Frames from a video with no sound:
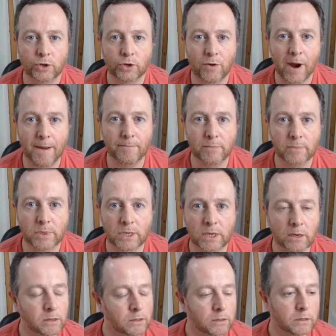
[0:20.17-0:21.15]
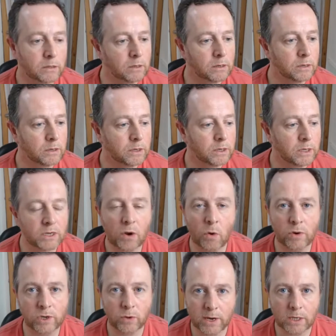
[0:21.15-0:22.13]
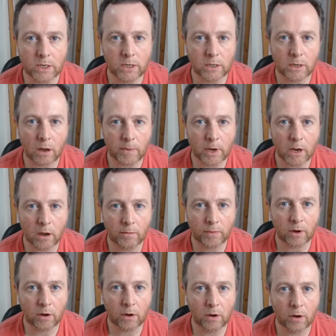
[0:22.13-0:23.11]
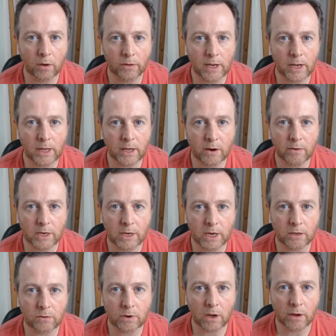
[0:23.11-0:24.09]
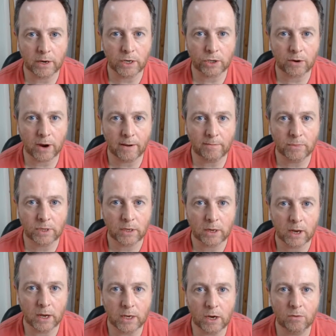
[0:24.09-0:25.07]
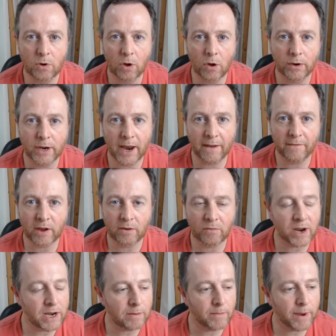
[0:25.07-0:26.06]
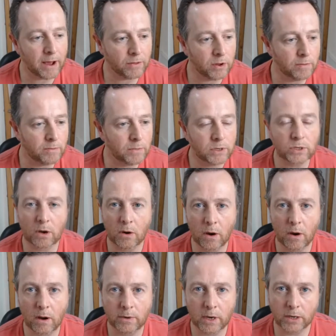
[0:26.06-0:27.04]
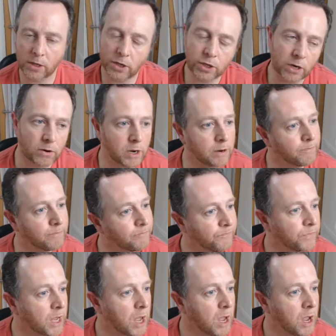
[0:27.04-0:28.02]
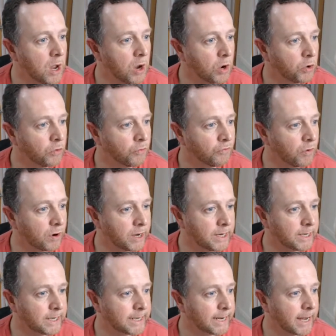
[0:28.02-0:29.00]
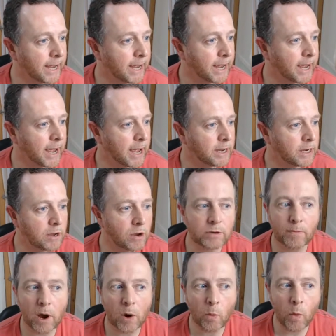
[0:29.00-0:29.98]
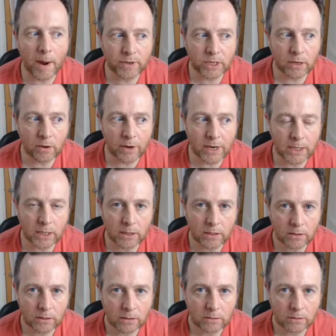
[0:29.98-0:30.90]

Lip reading: Trams. There's always questions coming up on the theory test regarding trams, and you lot never read about them, so I'm going to show you. Right, go to my website.